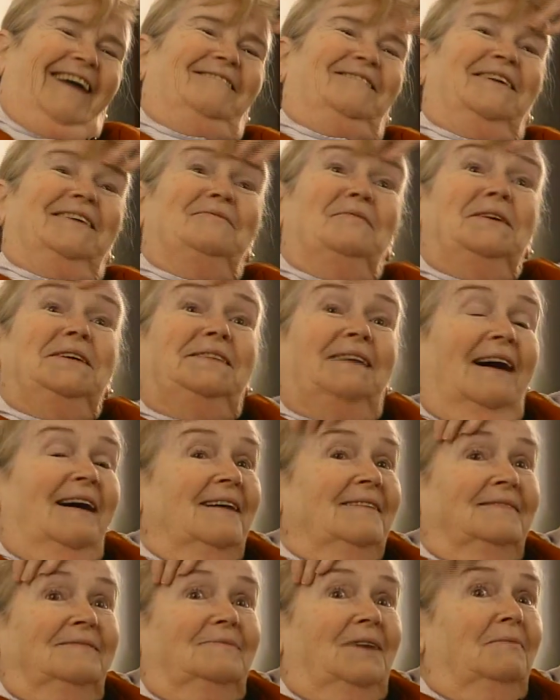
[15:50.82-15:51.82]
But we
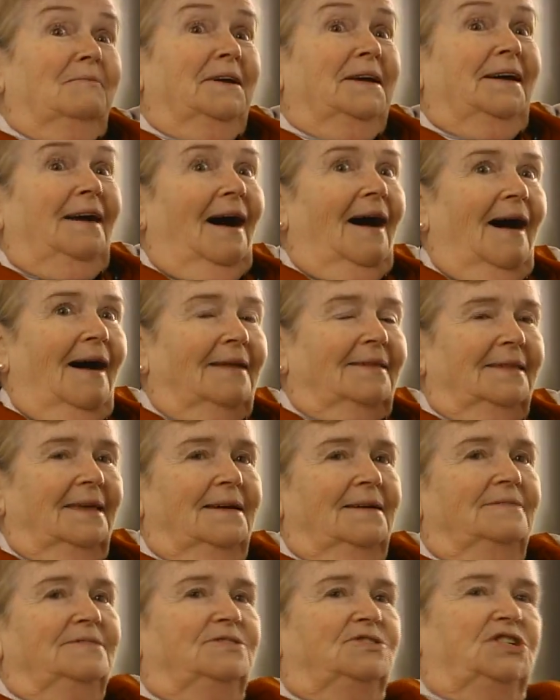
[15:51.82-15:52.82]
got what we got.
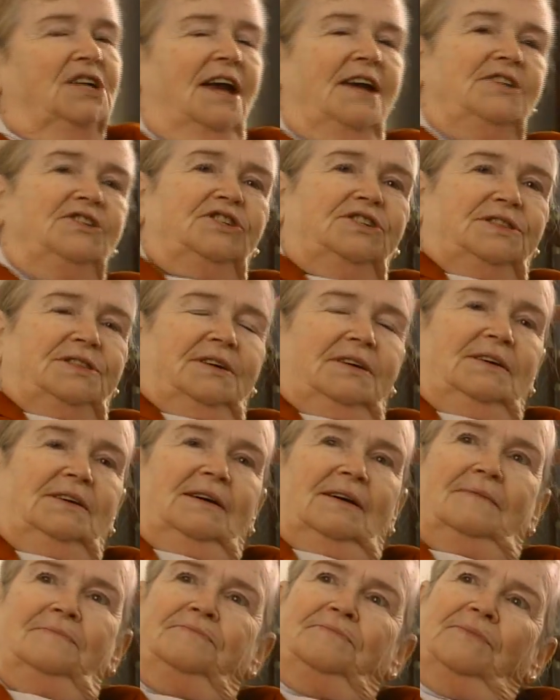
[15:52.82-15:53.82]
They changed the,
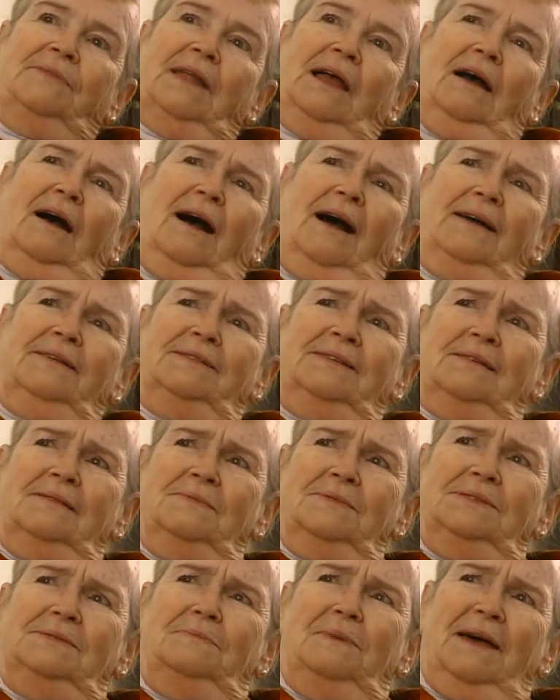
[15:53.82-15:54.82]
I think it
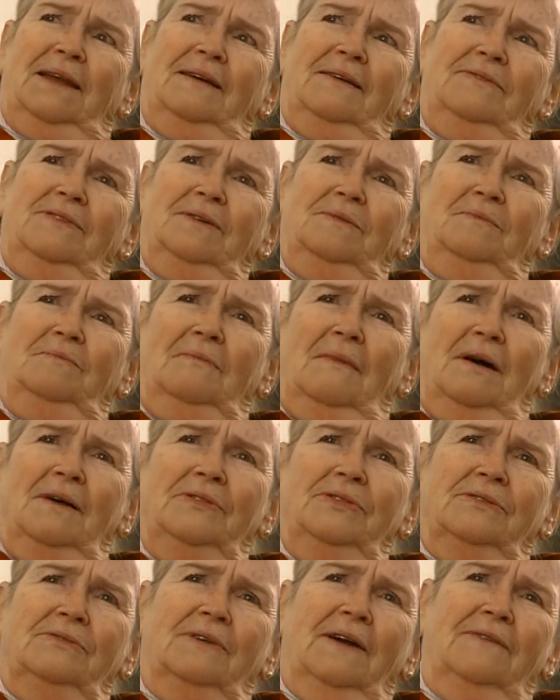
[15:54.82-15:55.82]
was about every
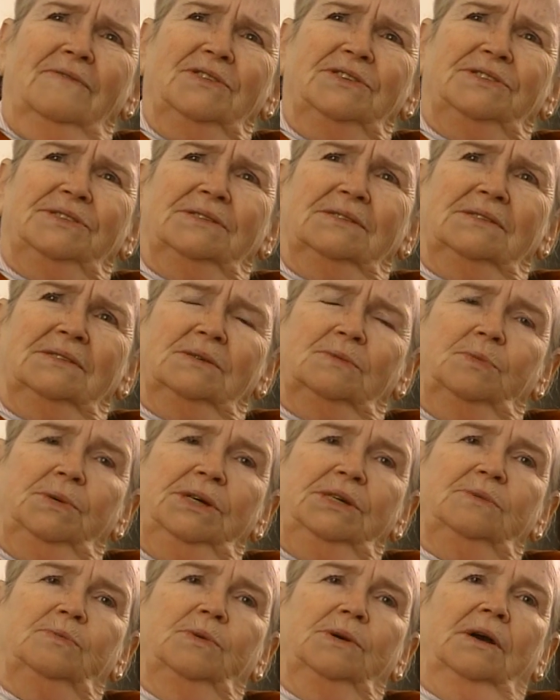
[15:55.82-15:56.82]
month or every 6
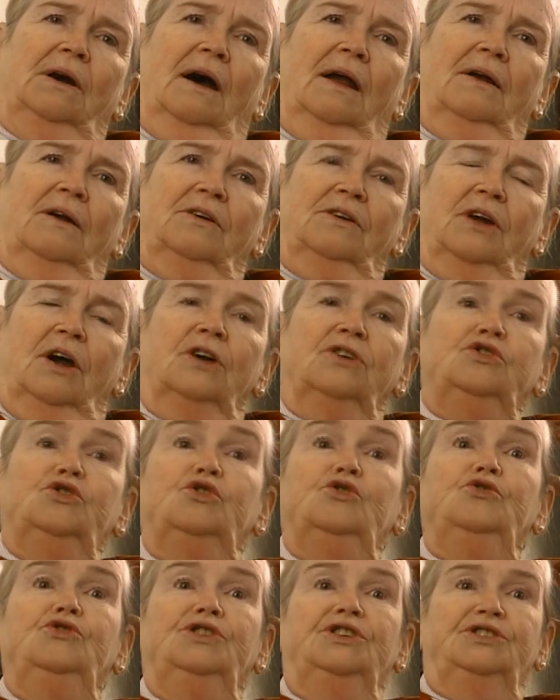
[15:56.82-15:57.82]
weeks we got our
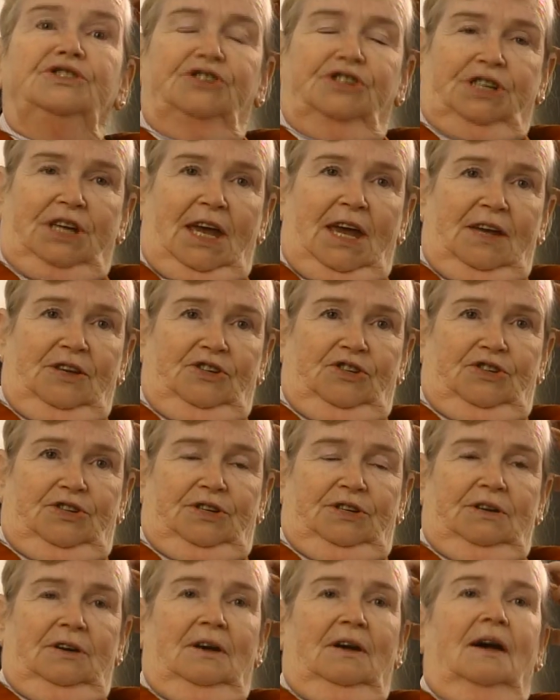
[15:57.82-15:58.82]
duties
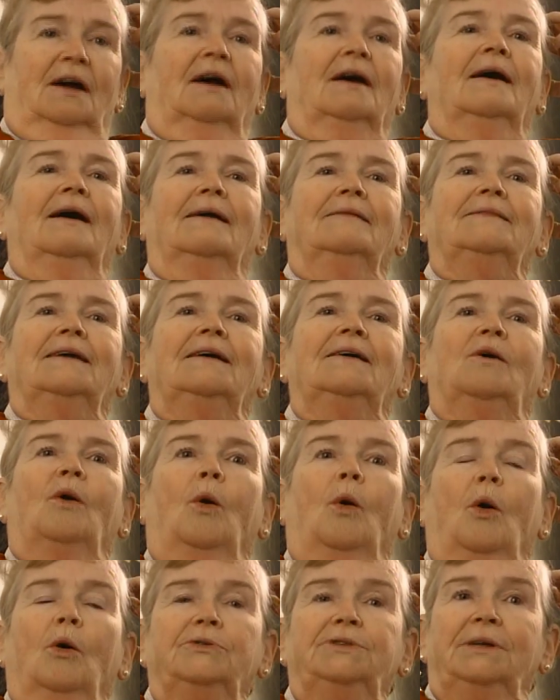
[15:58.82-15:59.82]
changed. And they
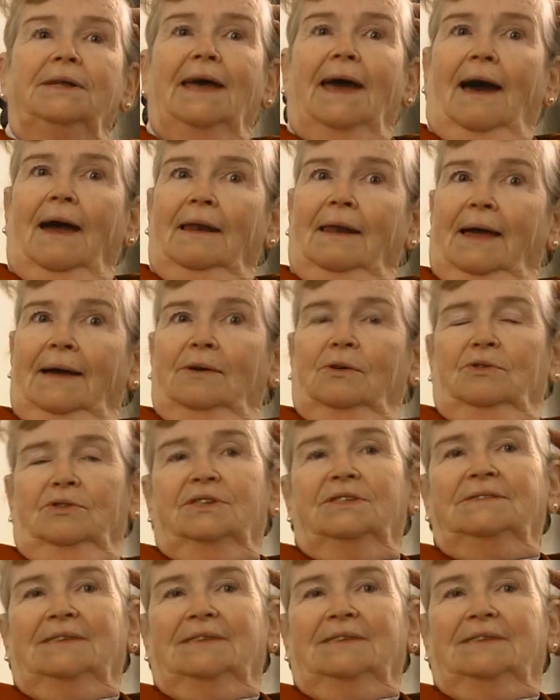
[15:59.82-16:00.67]
called it out like on a